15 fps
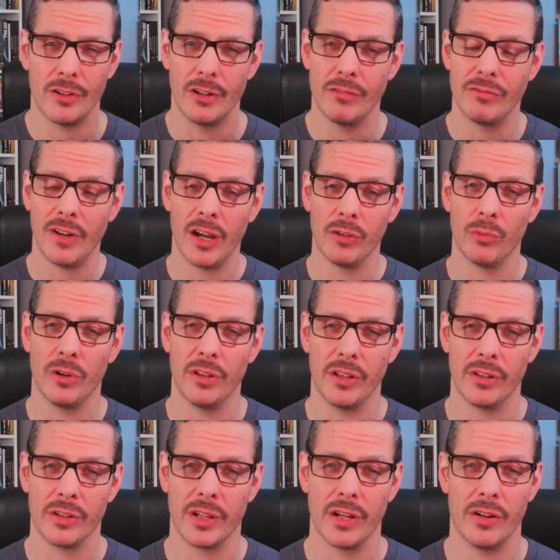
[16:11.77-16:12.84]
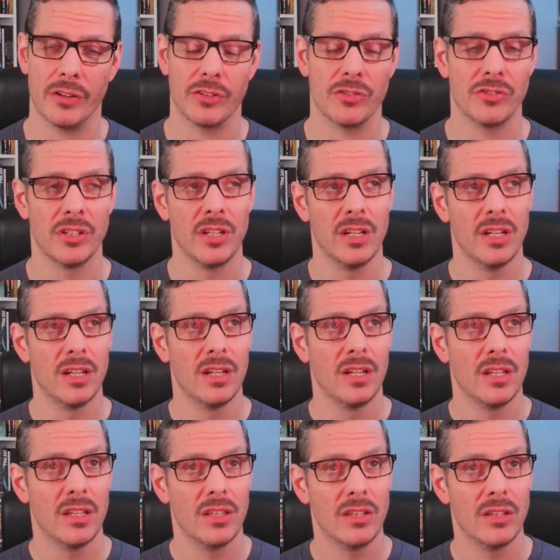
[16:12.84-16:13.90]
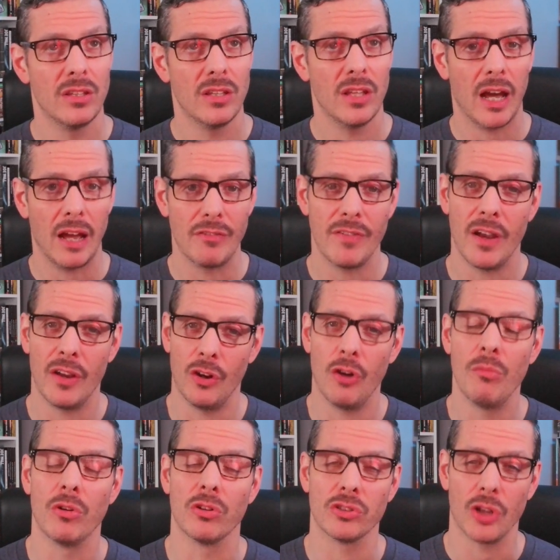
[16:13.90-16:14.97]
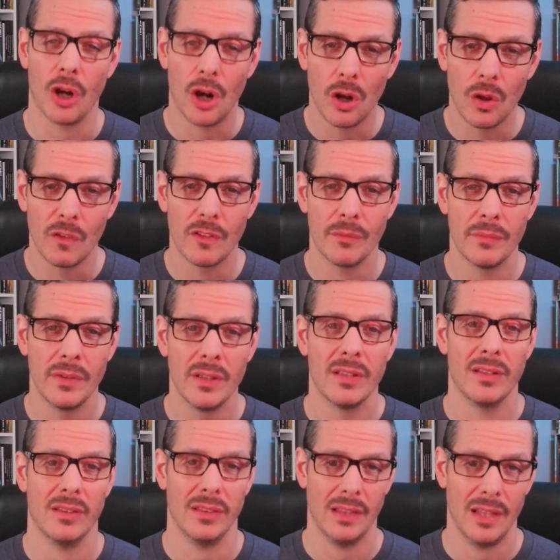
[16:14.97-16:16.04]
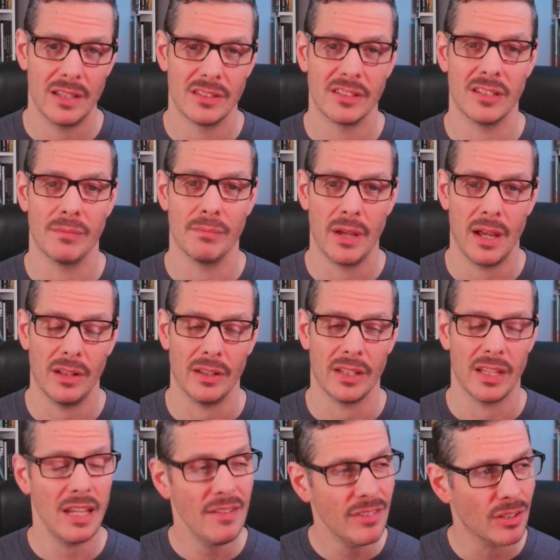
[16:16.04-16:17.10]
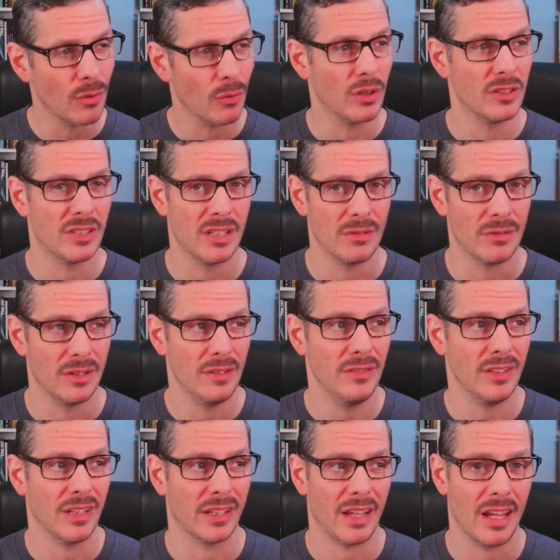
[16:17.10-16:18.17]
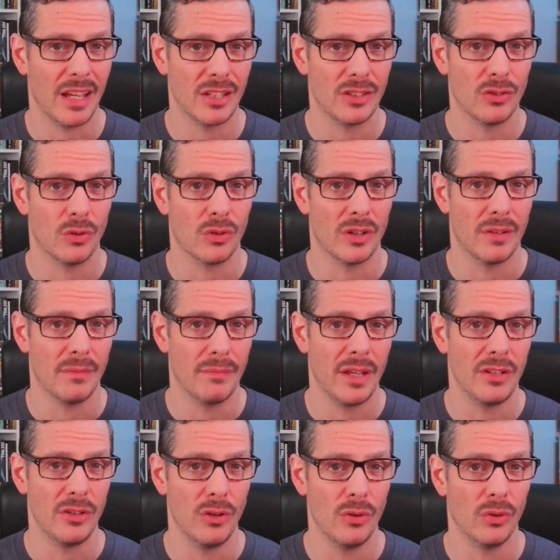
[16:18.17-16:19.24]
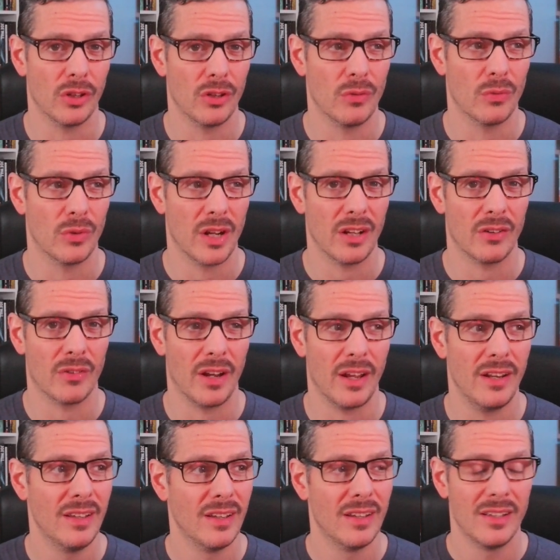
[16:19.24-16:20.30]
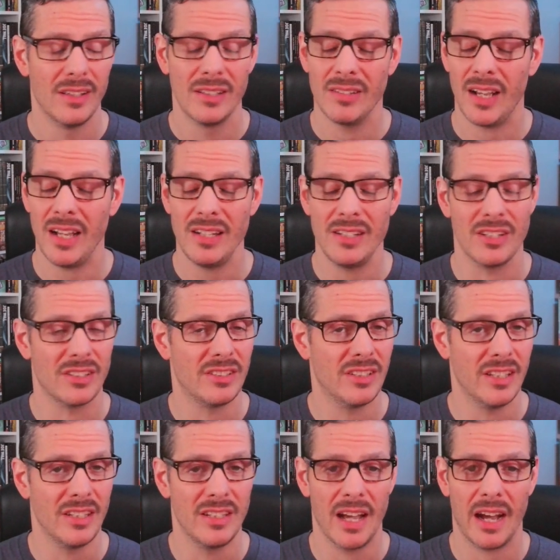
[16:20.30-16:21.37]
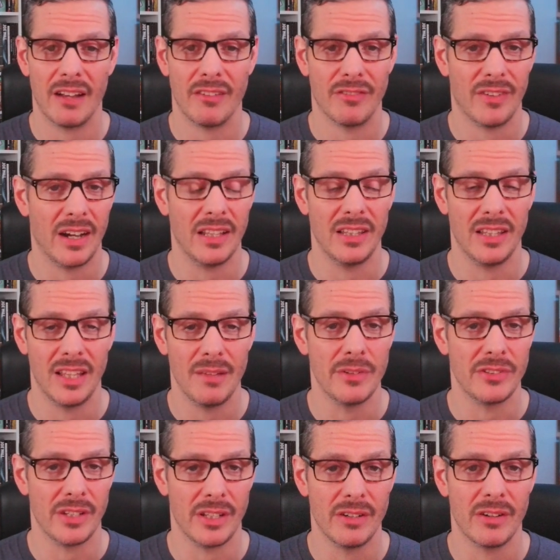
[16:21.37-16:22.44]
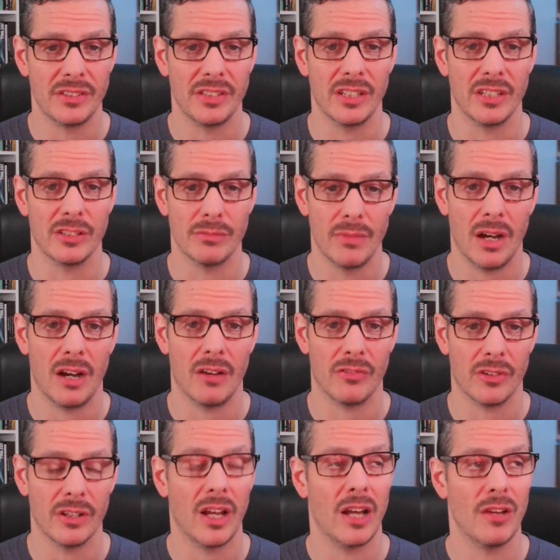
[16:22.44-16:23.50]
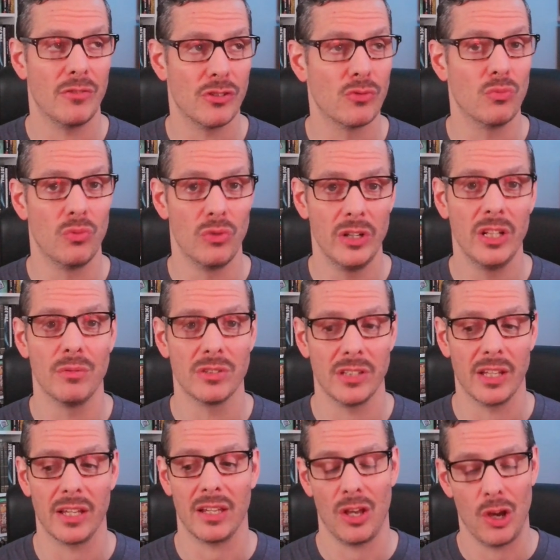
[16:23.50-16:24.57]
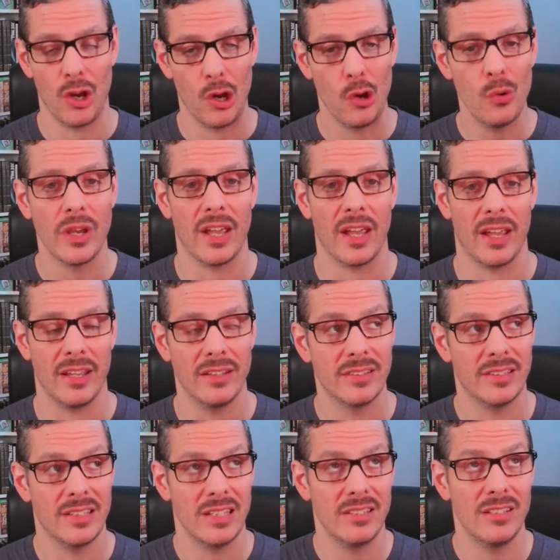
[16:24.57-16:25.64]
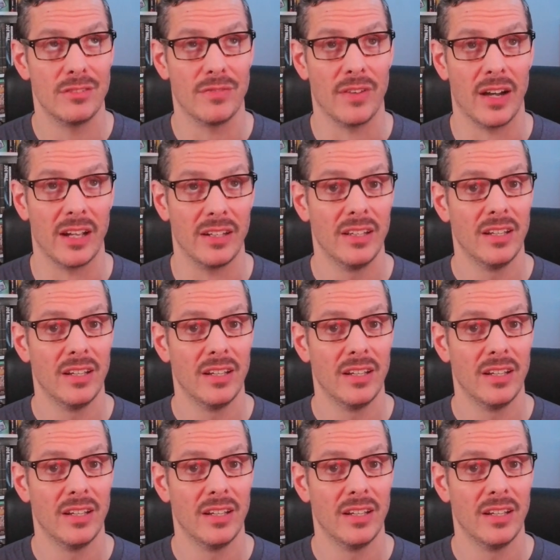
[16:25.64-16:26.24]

and followed one of the other characters, I found almost all of them less compelling. Even the ones that were even like Antor and Ben Yulin, who were not great, I just did not find them as interesting as Mavra. I just really was like, okay, this is fine.